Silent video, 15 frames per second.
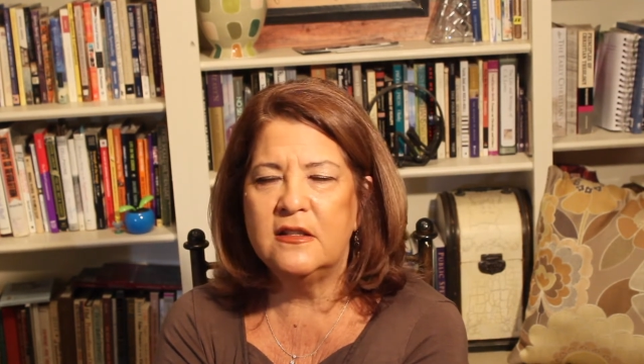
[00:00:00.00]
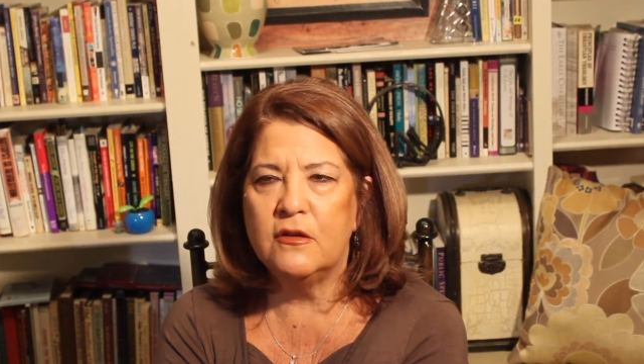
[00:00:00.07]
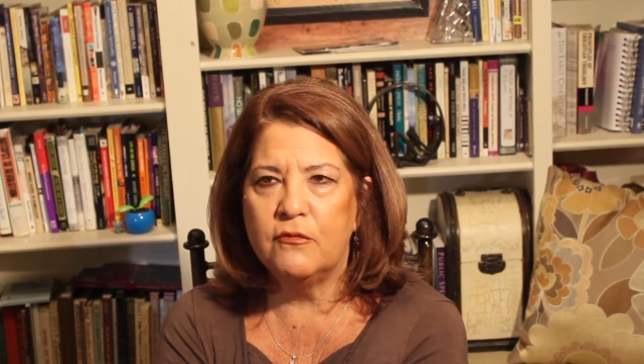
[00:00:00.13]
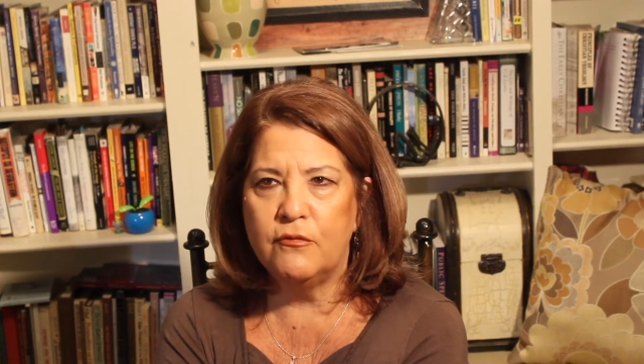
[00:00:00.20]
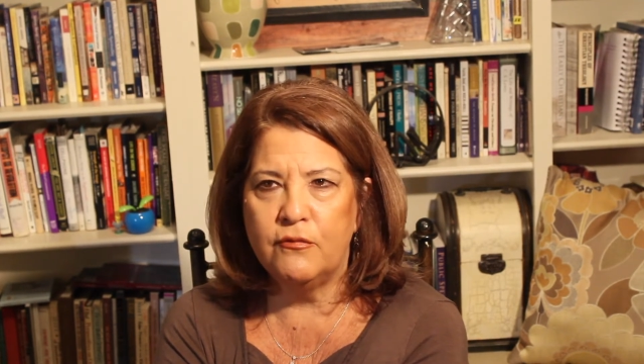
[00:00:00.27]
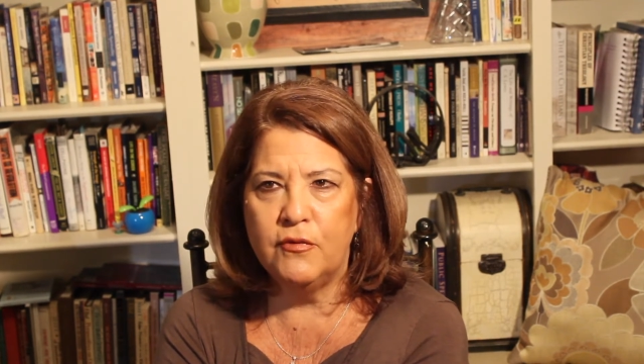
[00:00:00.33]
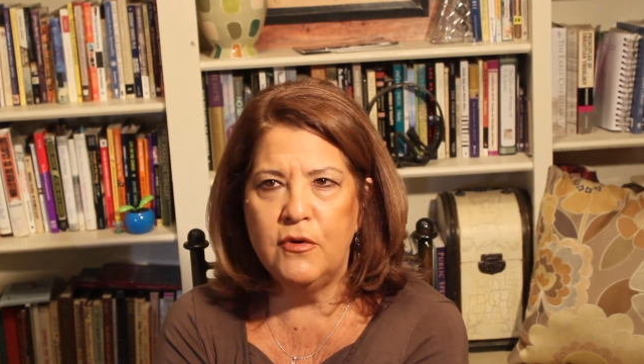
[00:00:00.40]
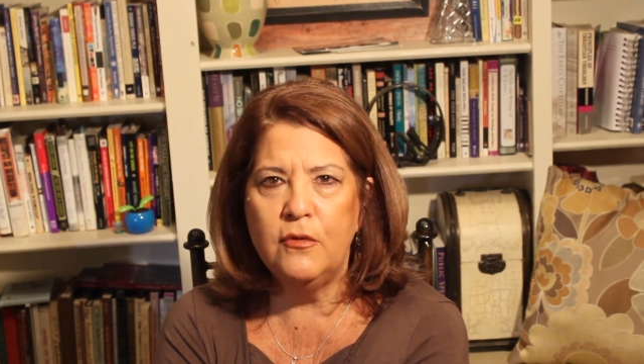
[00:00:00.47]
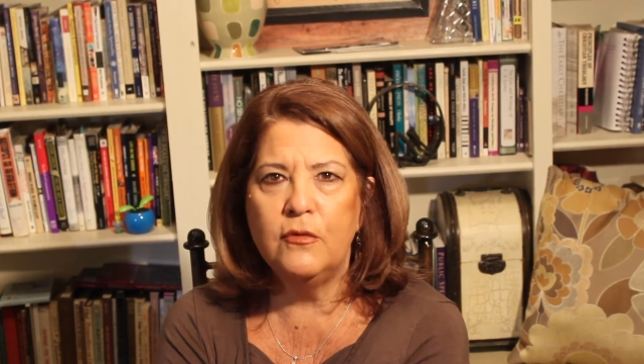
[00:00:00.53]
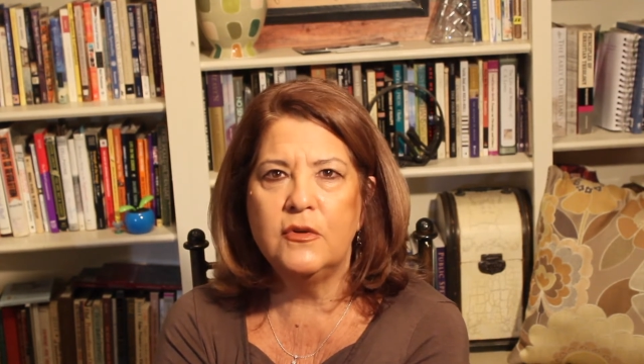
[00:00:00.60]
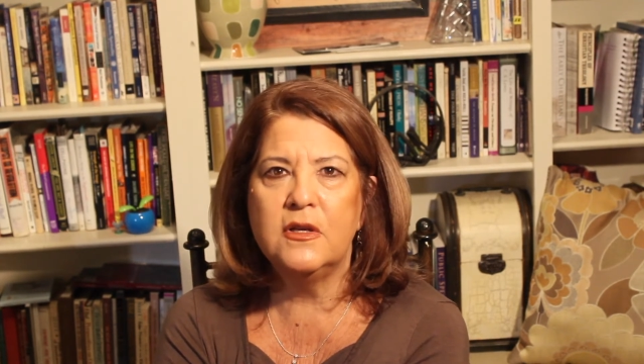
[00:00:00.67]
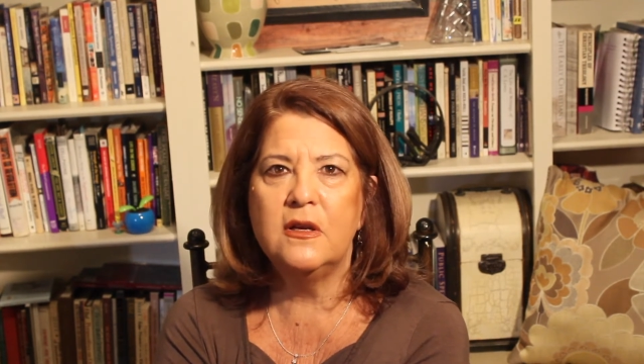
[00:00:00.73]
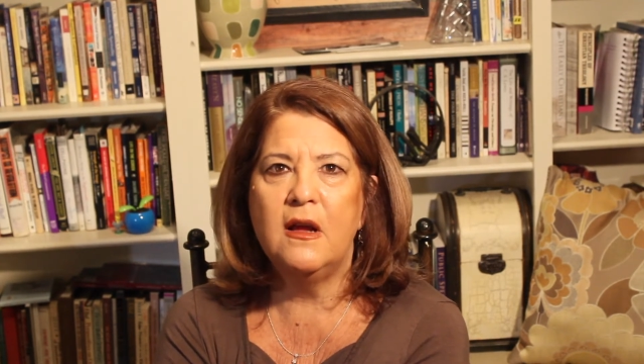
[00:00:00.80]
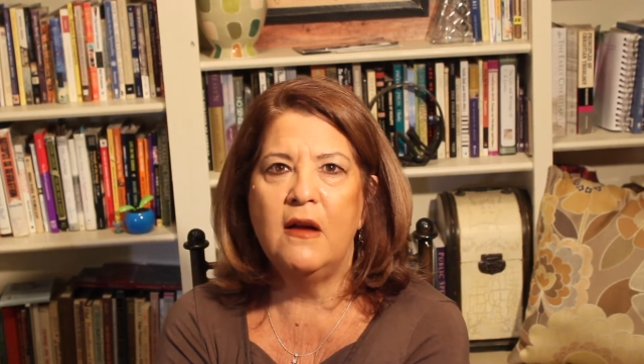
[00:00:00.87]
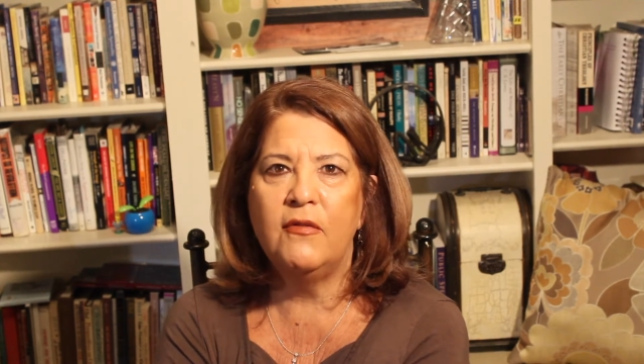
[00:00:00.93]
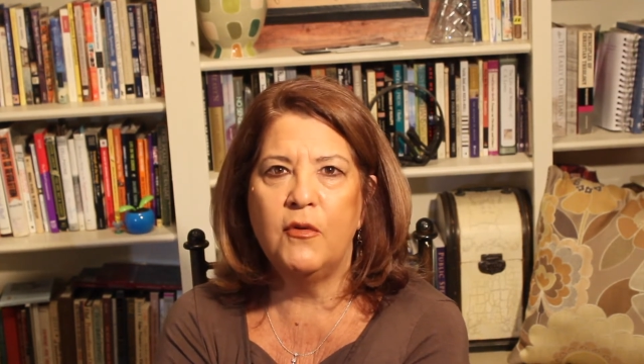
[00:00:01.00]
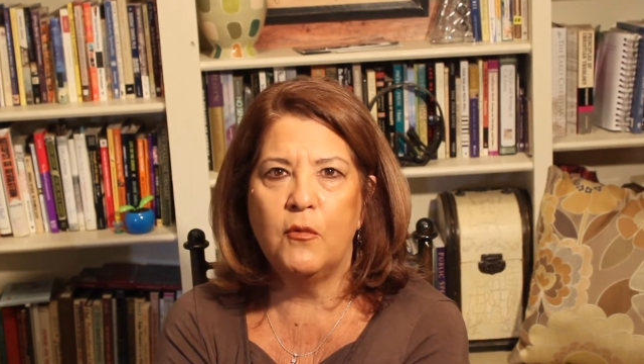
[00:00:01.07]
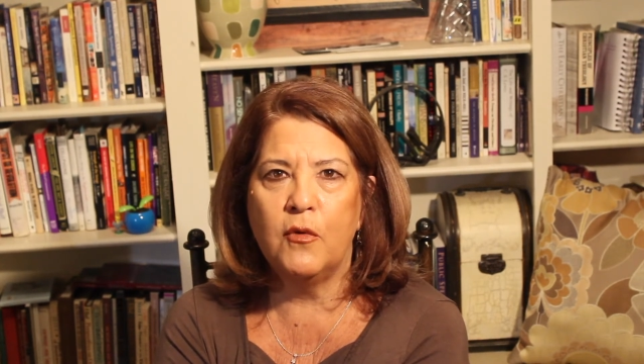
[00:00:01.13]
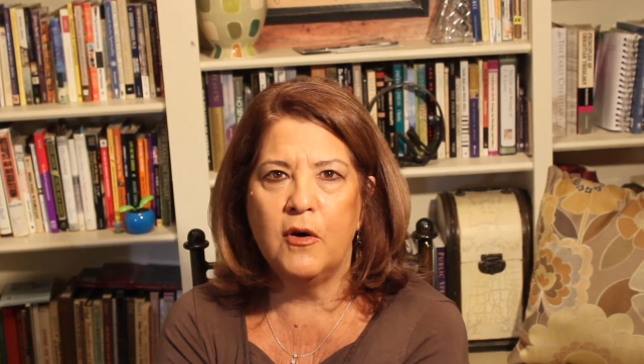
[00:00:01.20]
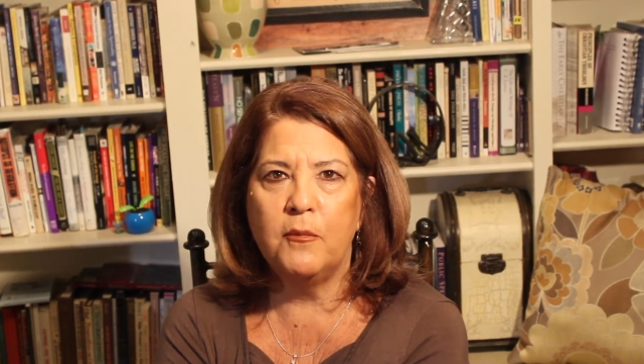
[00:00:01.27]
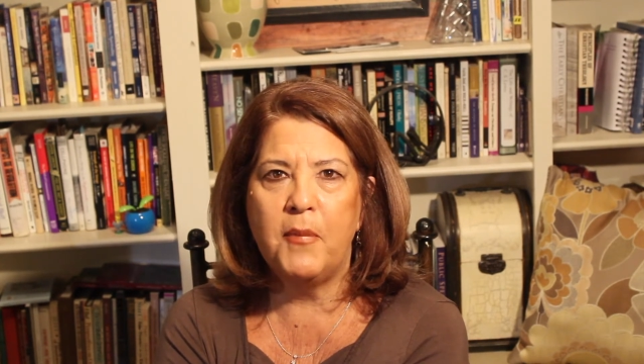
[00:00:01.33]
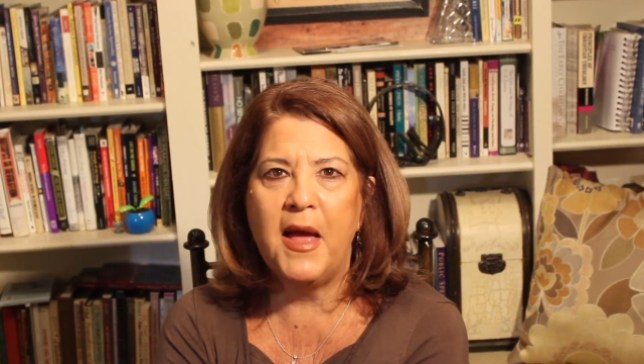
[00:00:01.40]
the root of the
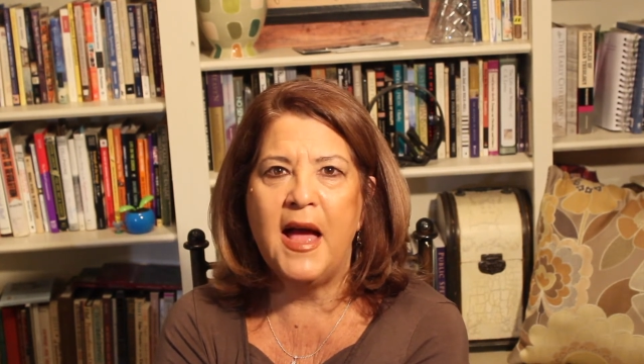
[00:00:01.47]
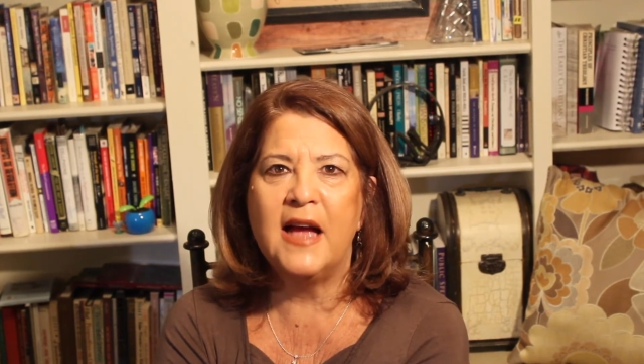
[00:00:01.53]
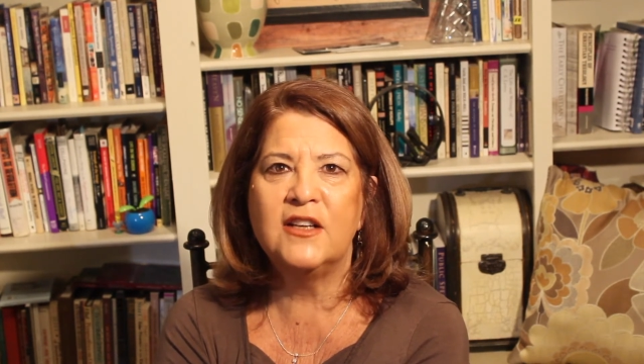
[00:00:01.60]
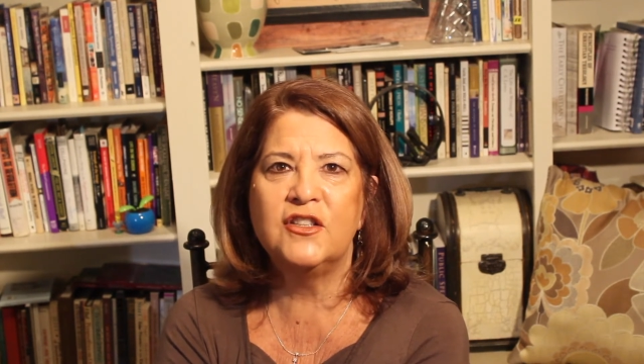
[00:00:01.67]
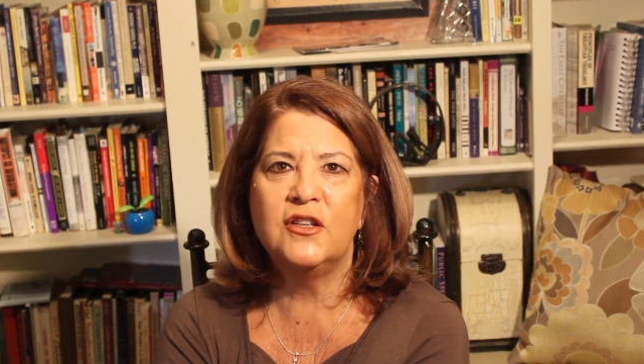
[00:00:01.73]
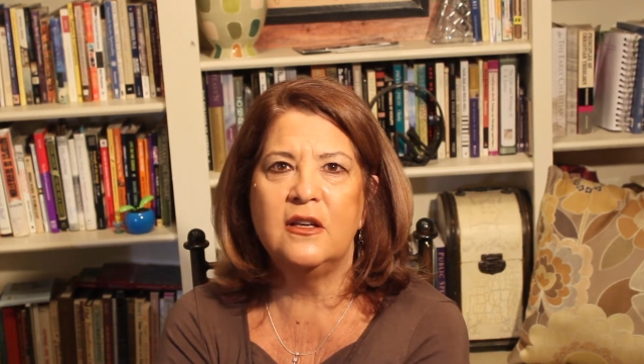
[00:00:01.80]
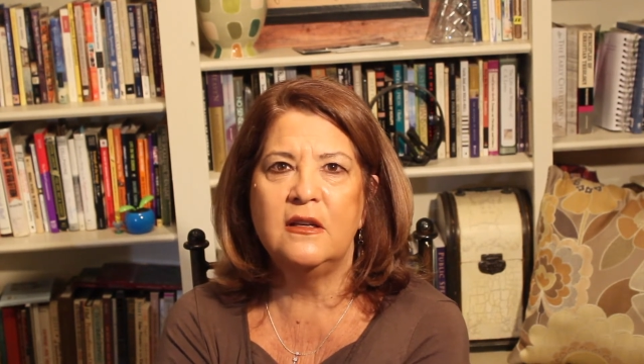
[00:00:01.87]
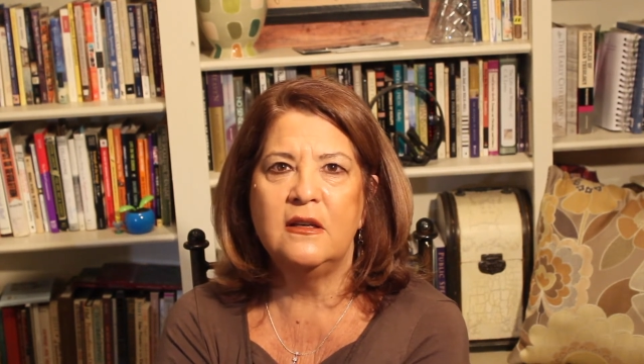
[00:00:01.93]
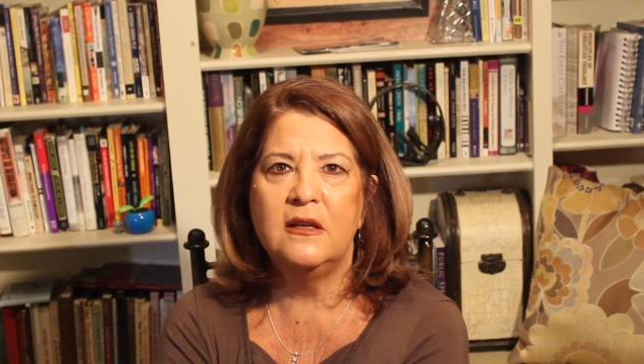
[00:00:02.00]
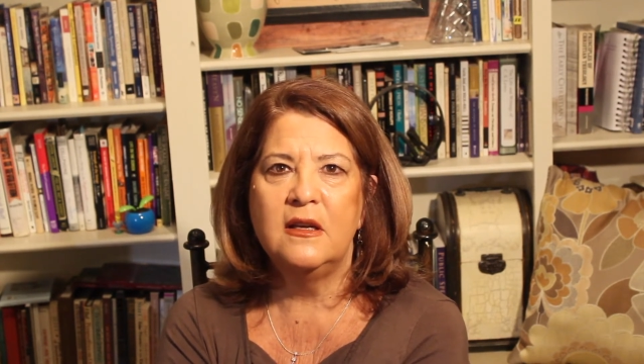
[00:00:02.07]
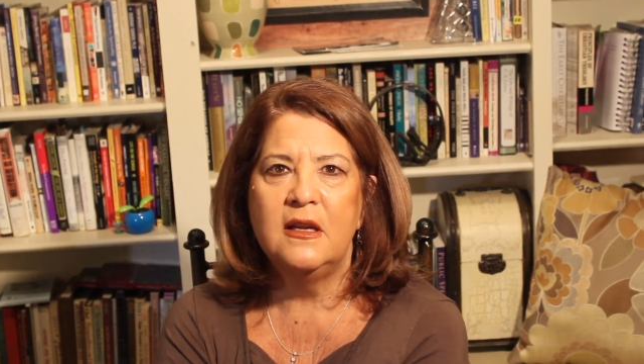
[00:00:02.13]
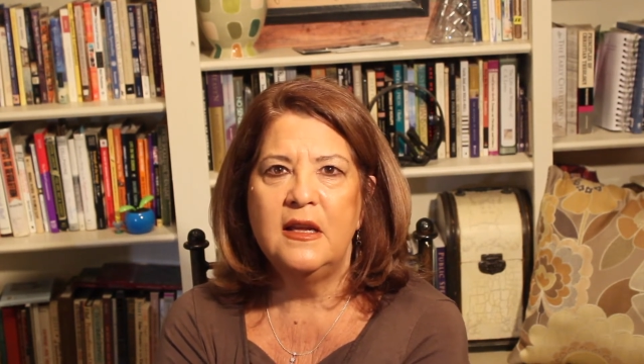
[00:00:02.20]
word passion